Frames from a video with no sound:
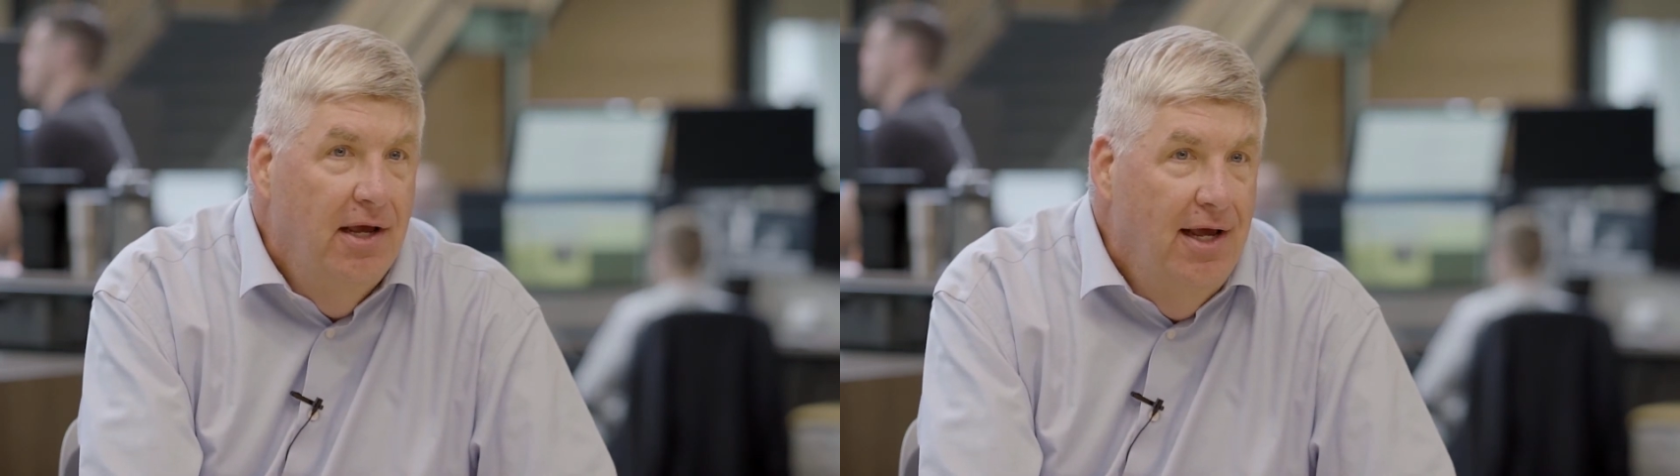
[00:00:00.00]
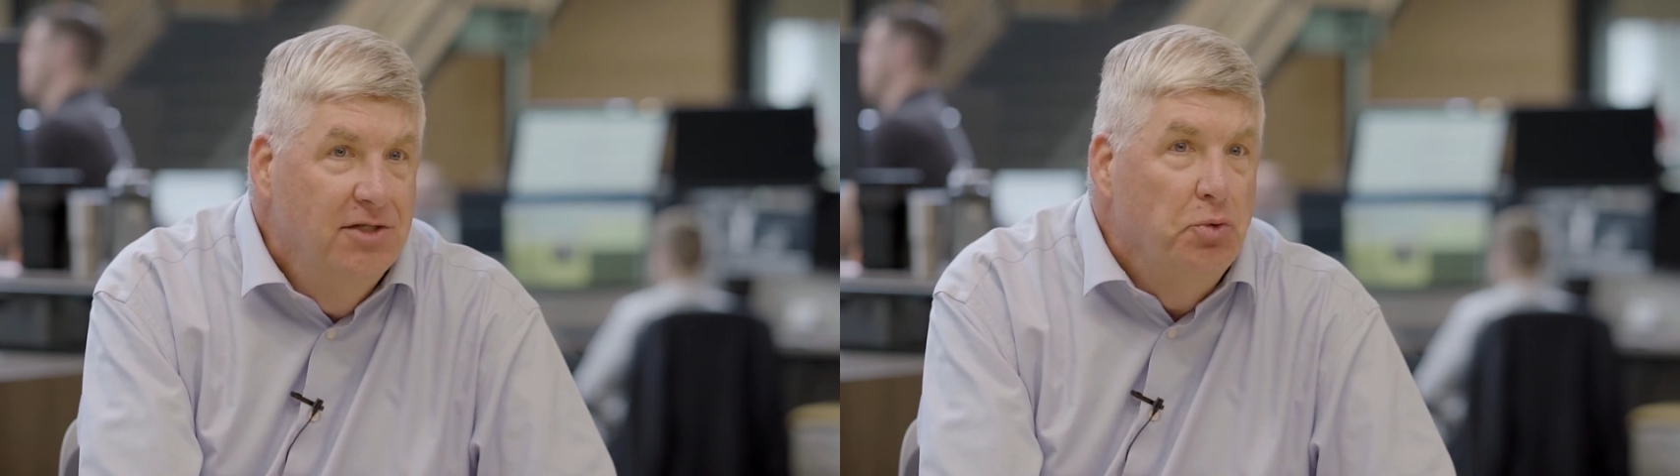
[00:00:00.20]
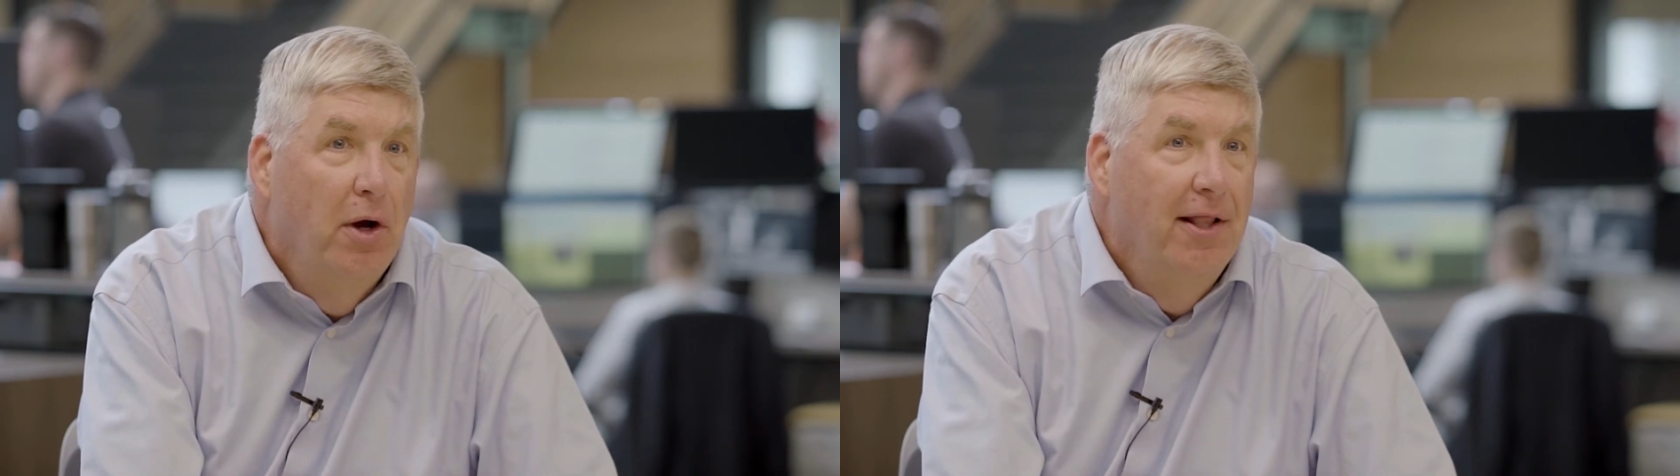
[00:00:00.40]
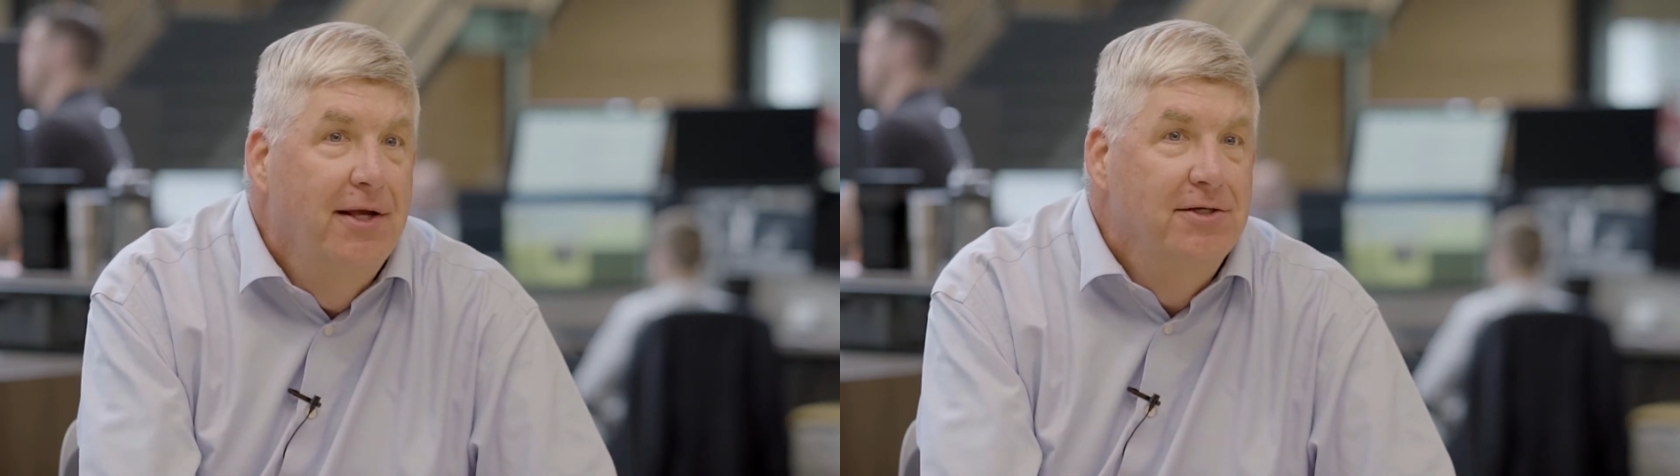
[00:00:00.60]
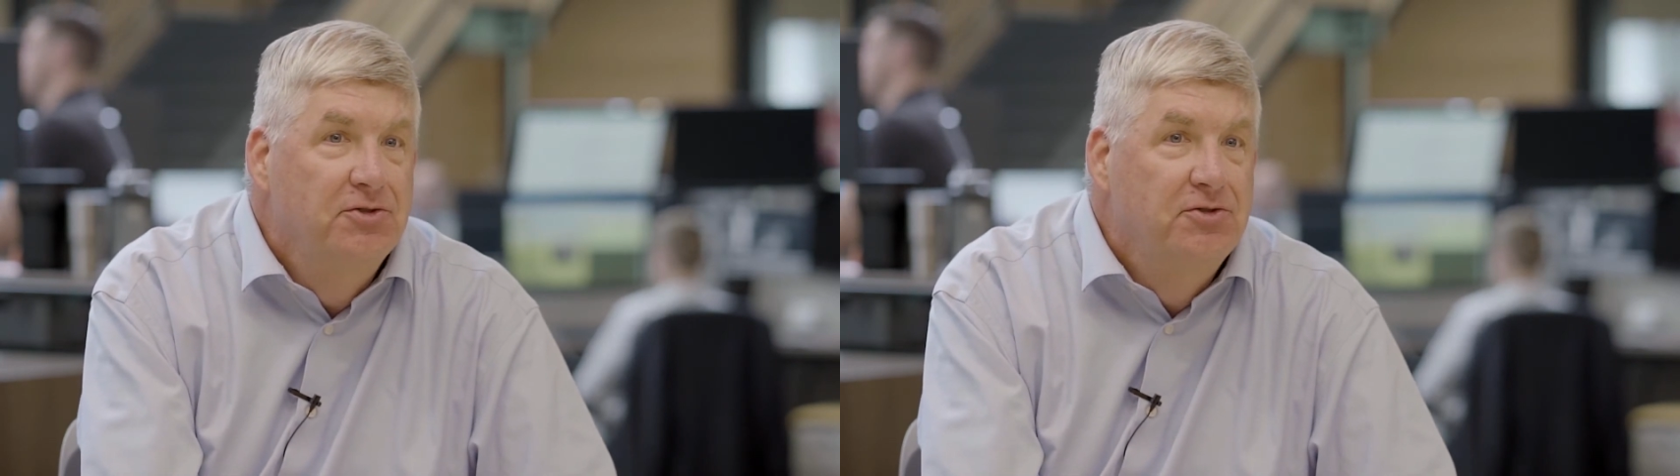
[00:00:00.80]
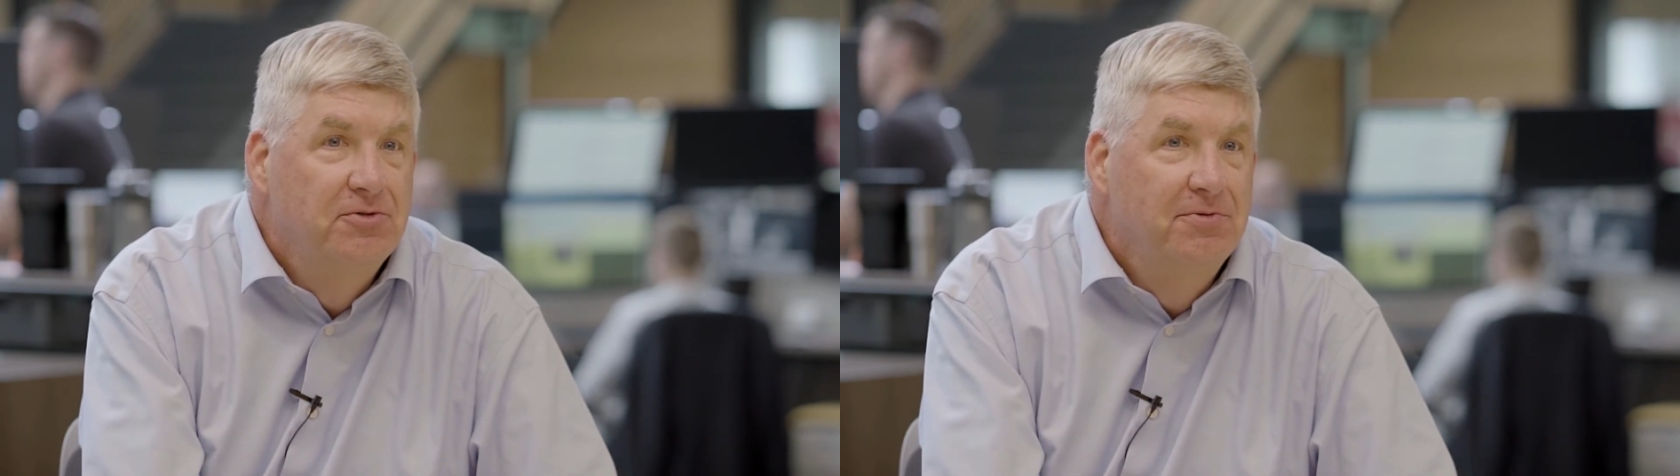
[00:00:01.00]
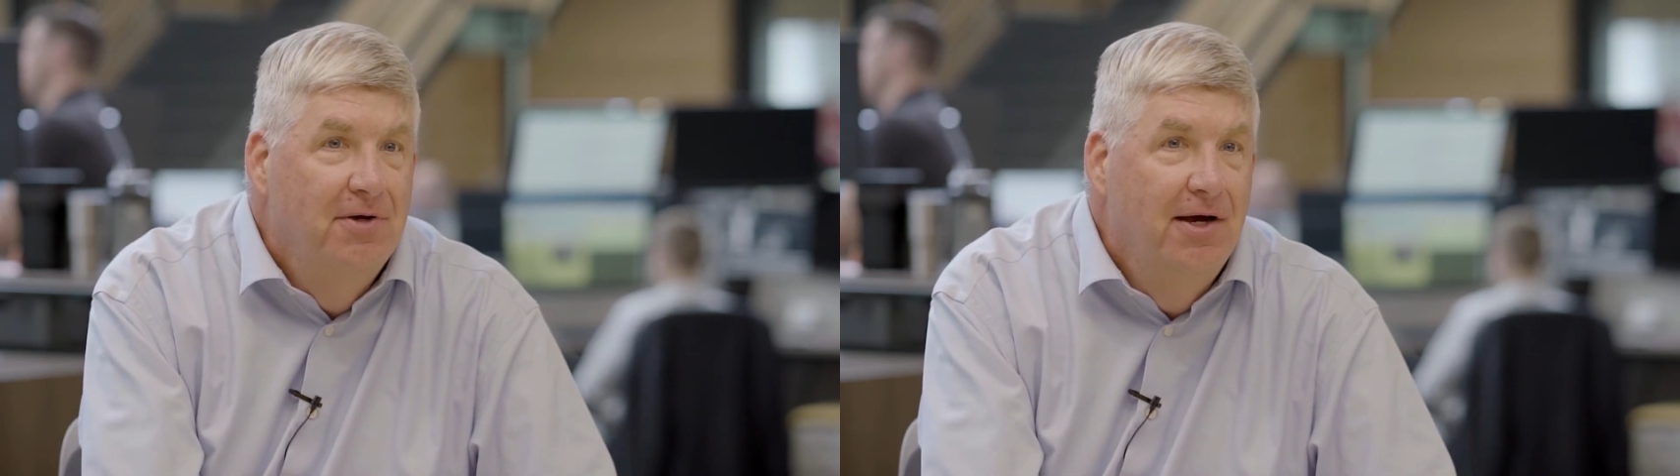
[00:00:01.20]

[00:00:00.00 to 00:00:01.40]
as well as